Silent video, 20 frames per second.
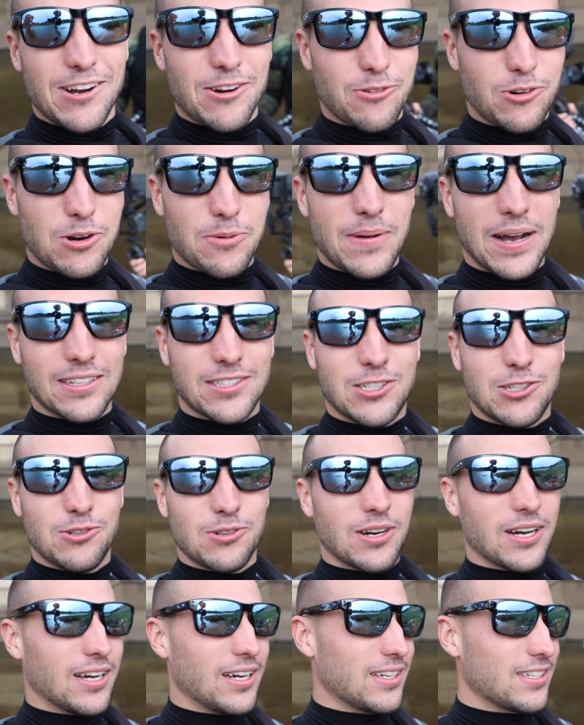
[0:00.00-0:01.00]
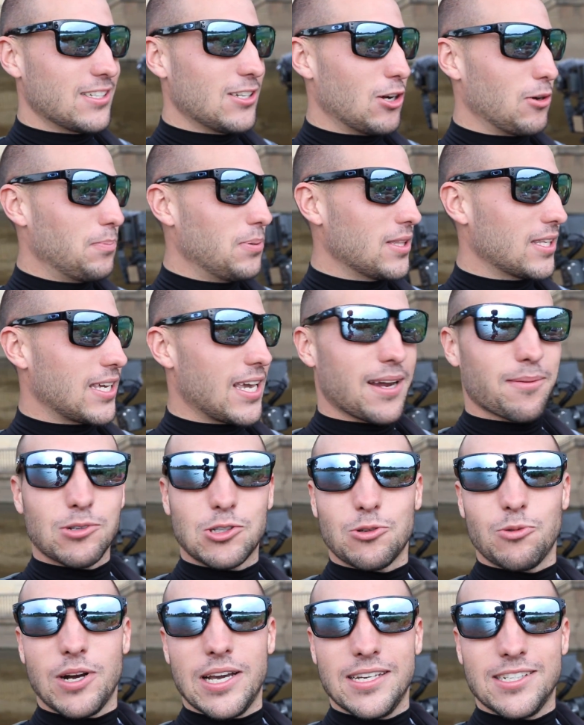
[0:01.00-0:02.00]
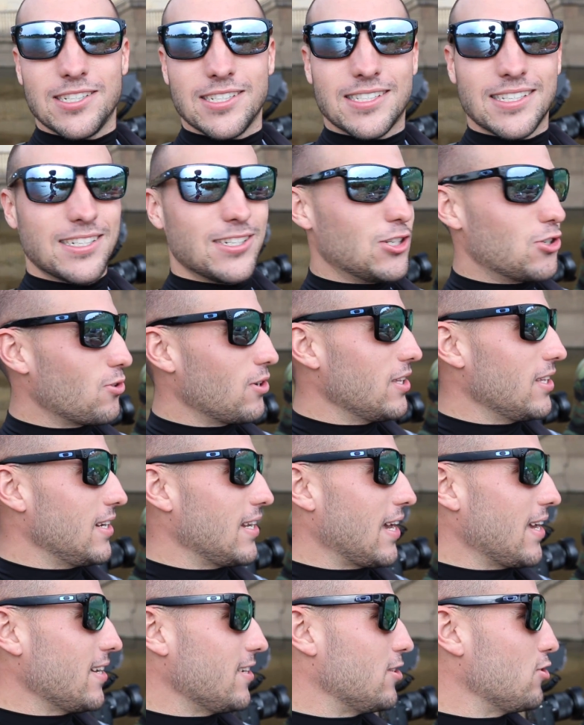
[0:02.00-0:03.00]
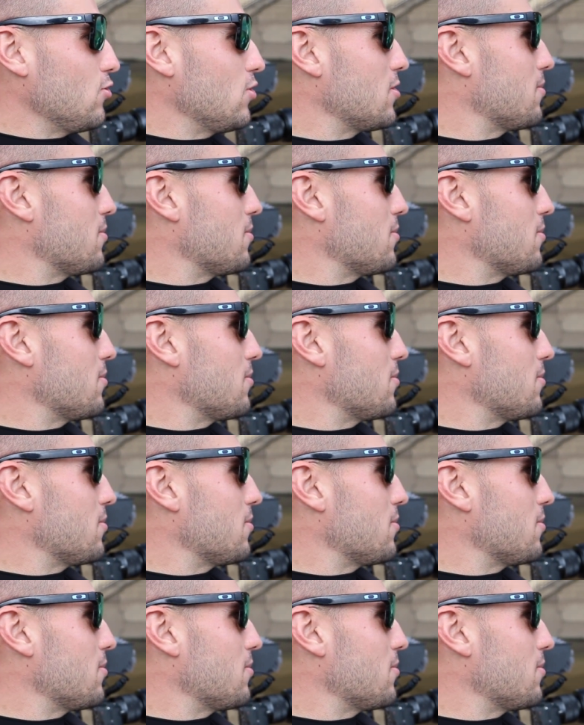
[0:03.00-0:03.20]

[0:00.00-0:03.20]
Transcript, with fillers: We're about to, uh, you know, put the cameras away, just enjoy the day and do